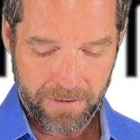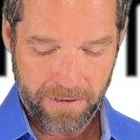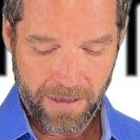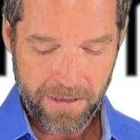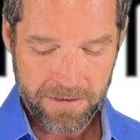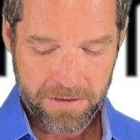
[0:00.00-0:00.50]

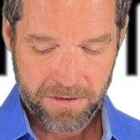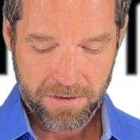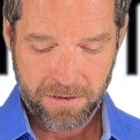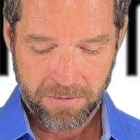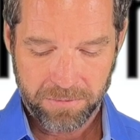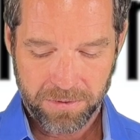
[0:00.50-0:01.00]
That's
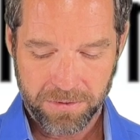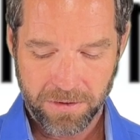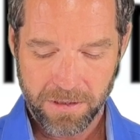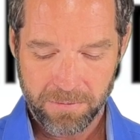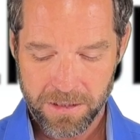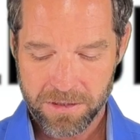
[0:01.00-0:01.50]

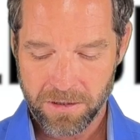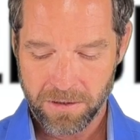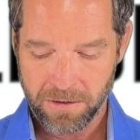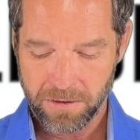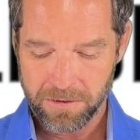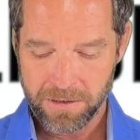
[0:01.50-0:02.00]
pretty much
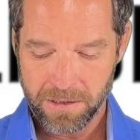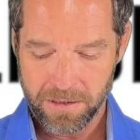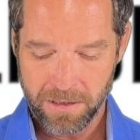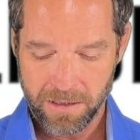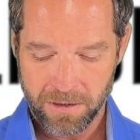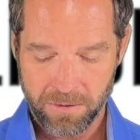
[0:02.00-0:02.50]
all
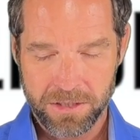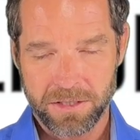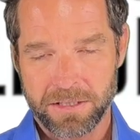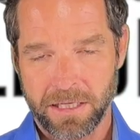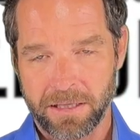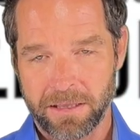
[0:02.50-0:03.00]
the
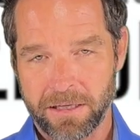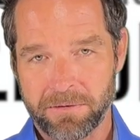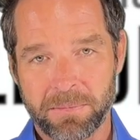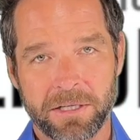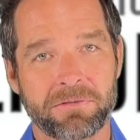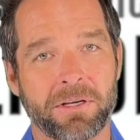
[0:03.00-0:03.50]
questions I can think
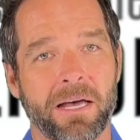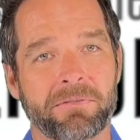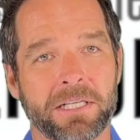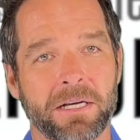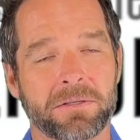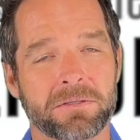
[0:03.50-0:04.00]
of. But if you have
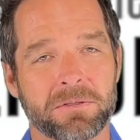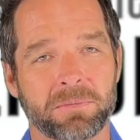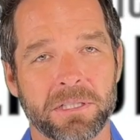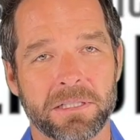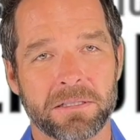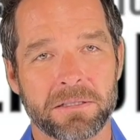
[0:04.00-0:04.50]
any others,
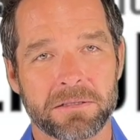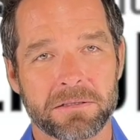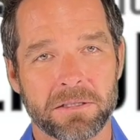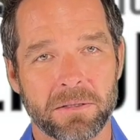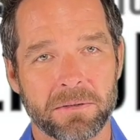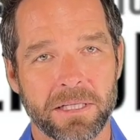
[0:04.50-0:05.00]
please
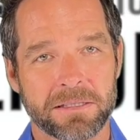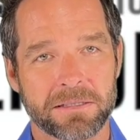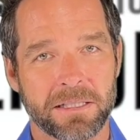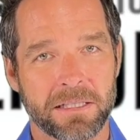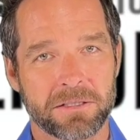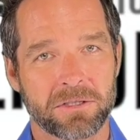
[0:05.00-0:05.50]
don't
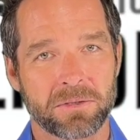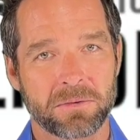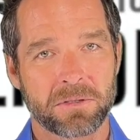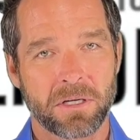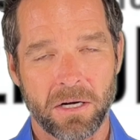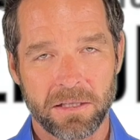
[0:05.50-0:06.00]
hesitate
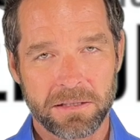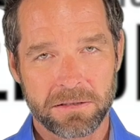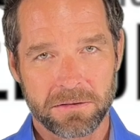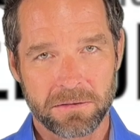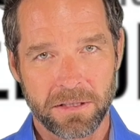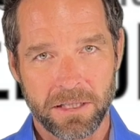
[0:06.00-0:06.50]
to call us
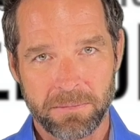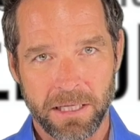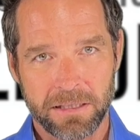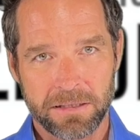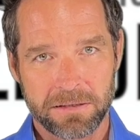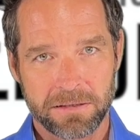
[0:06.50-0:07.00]
or
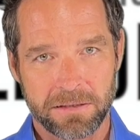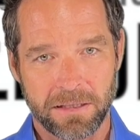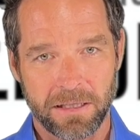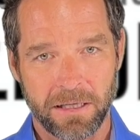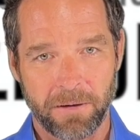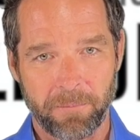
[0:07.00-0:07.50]
email us.
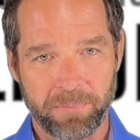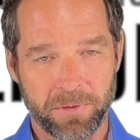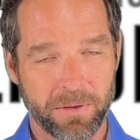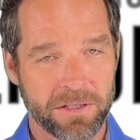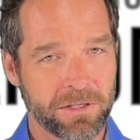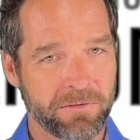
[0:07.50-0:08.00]

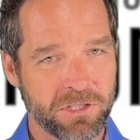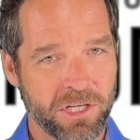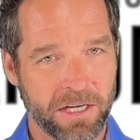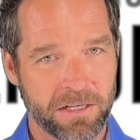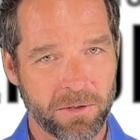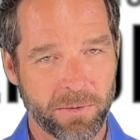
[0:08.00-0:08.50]
We also have a
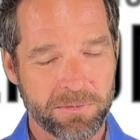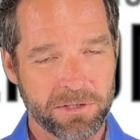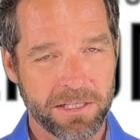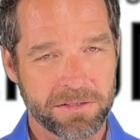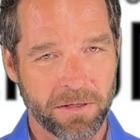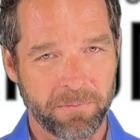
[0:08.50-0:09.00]
chat on our
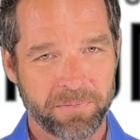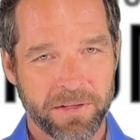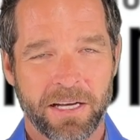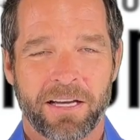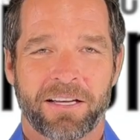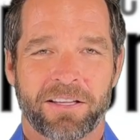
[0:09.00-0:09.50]
website. So
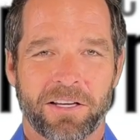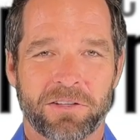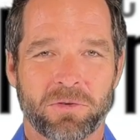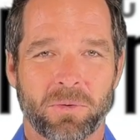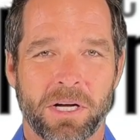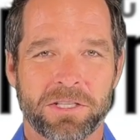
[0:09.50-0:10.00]
thanks
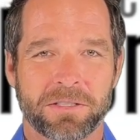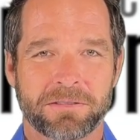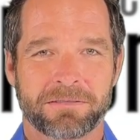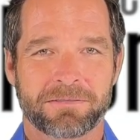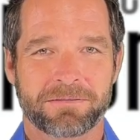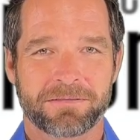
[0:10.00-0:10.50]
for watching.
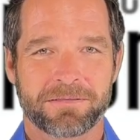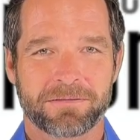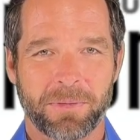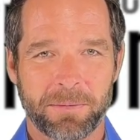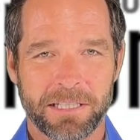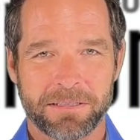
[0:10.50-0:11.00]

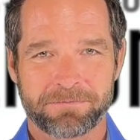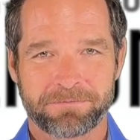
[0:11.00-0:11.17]
Bye-bye.